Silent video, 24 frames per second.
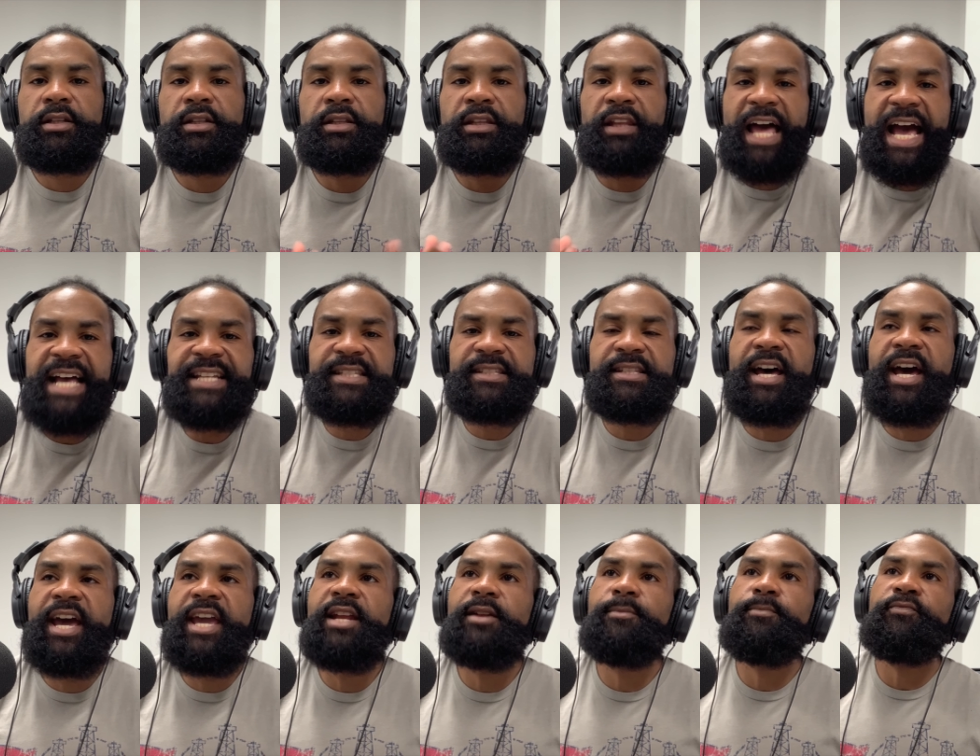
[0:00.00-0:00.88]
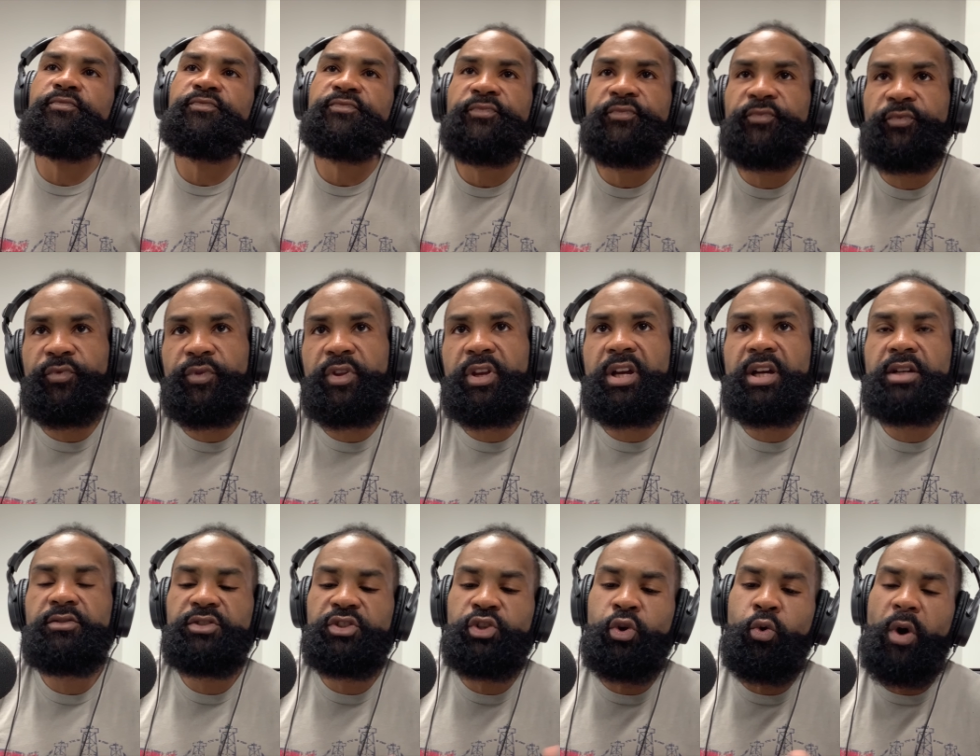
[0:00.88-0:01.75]
Last night,
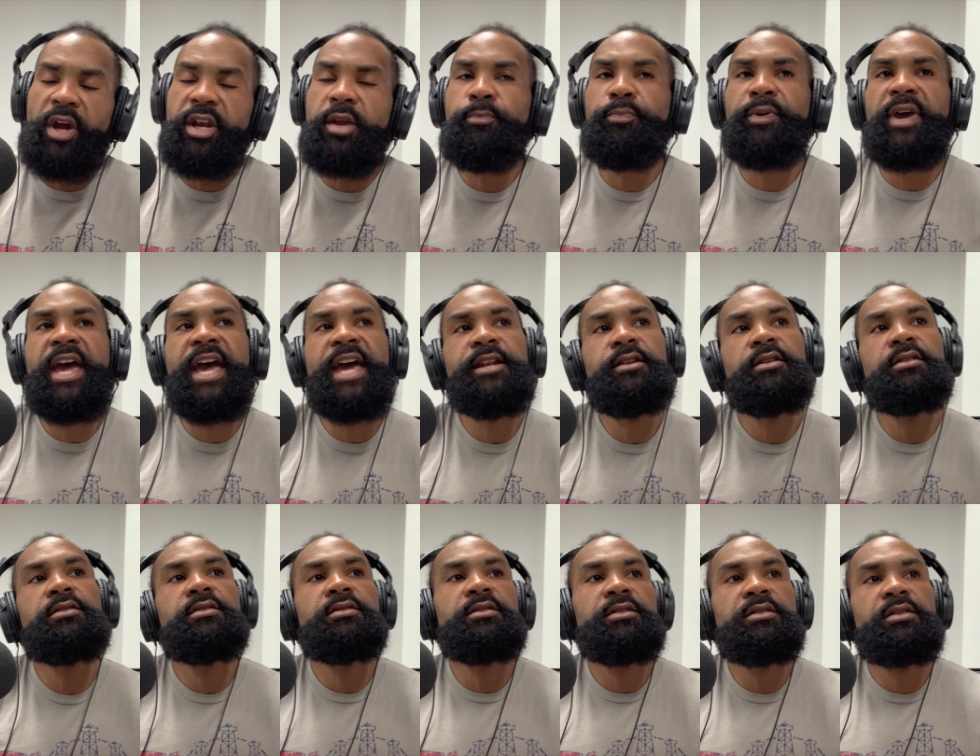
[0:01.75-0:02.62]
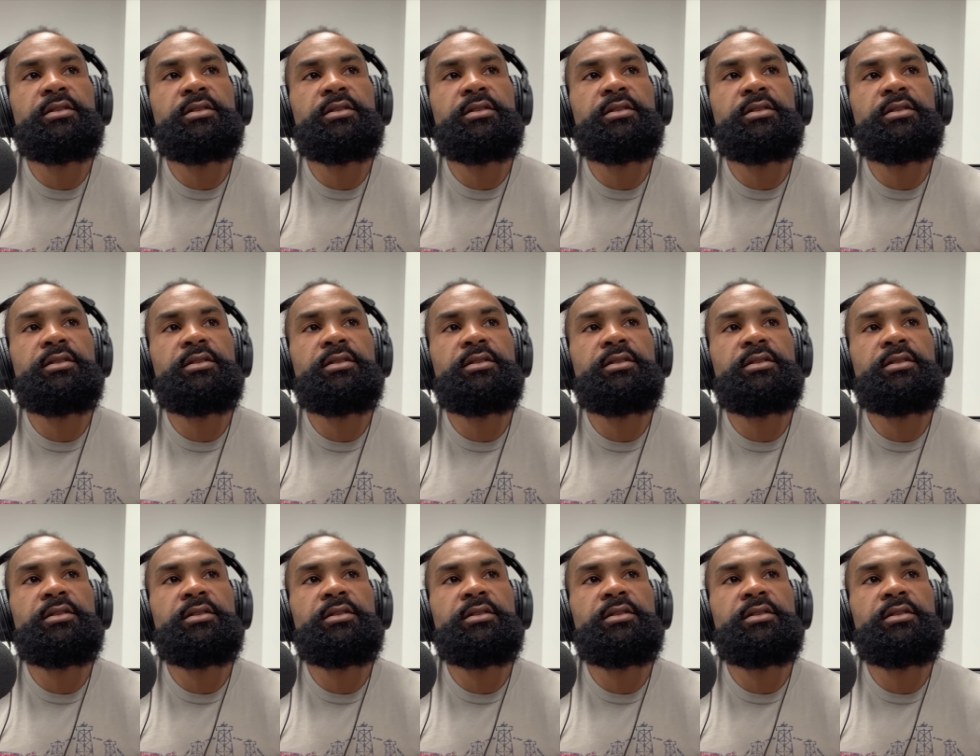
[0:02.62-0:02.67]
was going to bed,